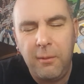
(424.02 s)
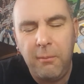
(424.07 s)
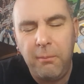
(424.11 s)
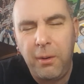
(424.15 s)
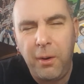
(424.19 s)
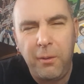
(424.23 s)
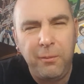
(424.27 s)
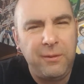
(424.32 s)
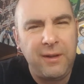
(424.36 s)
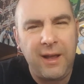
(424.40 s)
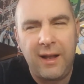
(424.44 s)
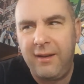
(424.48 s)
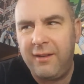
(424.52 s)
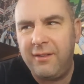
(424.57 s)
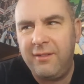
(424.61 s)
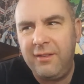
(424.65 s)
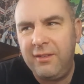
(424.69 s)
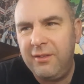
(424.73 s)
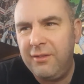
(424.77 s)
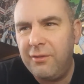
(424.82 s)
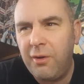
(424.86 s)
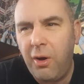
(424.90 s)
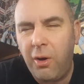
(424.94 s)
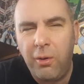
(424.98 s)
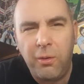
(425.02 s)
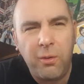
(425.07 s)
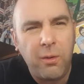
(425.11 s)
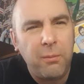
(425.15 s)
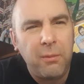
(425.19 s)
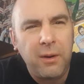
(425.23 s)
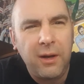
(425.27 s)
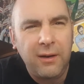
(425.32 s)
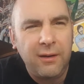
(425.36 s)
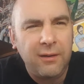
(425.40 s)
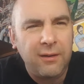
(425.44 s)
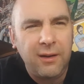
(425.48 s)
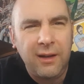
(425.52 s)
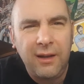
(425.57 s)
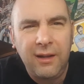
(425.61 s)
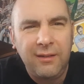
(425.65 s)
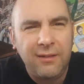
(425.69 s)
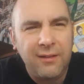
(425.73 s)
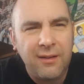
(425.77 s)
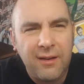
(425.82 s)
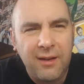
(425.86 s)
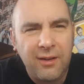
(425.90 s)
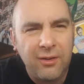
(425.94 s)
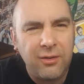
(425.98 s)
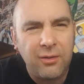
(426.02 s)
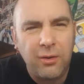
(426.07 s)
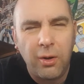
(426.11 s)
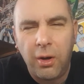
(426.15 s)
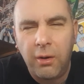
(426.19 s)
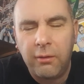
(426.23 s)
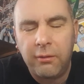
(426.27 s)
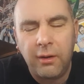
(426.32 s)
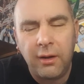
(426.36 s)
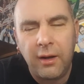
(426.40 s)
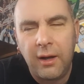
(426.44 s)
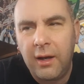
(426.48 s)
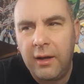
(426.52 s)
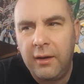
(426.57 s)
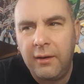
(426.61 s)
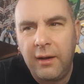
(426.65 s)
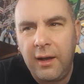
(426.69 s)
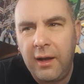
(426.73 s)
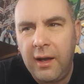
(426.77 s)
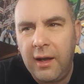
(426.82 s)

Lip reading: Bo Dallas is not coming into this storyline